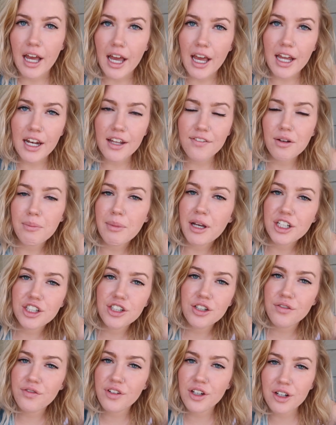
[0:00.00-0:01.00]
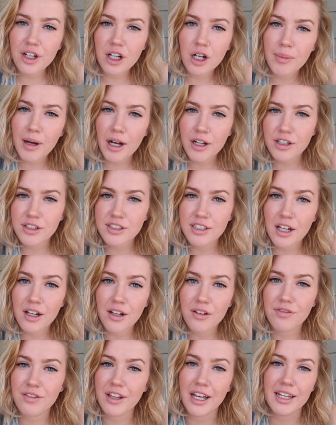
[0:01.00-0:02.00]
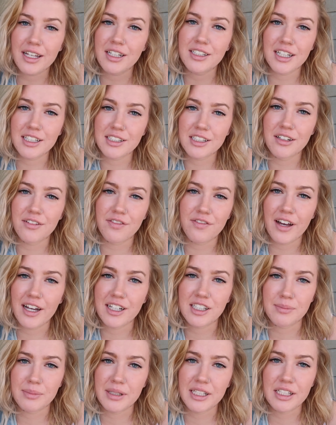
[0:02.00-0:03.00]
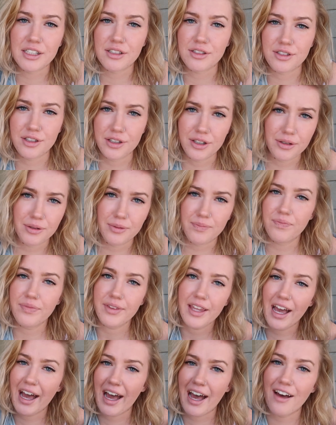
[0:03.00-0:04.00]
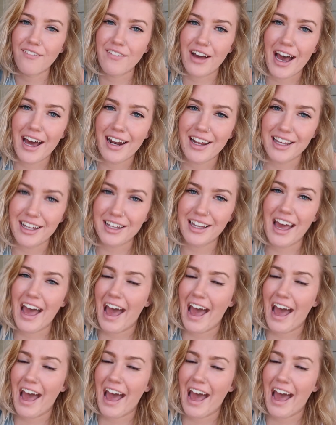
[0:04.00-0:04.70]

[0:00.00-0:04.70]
And if it makes you feel good about yourself, like, it doesn't affect me, so have at it.